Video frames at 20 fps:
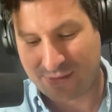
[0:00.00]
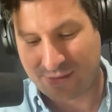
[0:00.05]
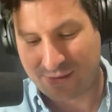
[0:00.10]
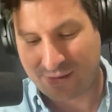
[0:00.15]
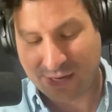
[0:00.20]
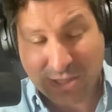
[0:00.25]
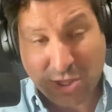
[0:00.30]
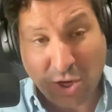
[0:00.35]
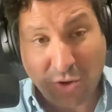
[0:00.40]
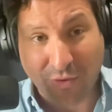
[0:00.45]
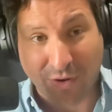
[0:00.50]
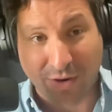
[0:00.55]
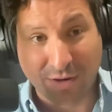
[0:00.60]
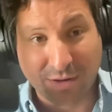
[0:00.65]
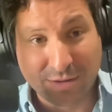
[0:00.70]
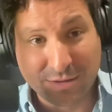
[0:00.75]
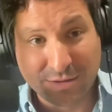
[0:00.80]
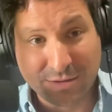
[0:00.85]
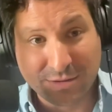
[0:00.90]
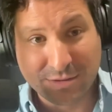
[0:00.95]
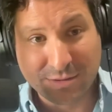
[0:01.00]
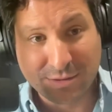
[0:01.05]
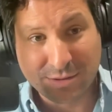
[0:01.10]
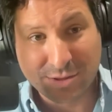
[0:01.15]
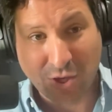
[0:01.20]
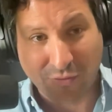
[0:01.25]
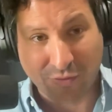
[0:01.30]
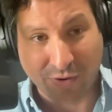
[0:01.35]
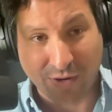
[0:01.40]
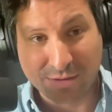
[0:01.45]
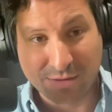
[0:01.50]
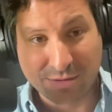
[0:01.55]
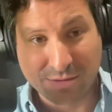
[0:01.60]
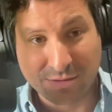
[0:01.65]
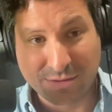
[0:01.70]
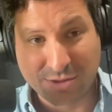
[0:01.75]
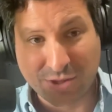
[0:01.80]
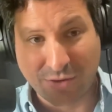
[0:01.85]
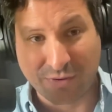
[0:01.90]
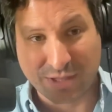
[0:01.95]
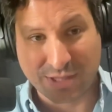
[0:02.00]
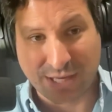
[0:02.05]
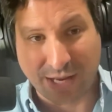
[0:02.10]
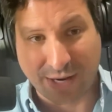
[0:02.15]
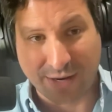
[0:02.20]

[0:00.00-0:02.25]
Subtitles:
It's over. It's over. It's over. It's done.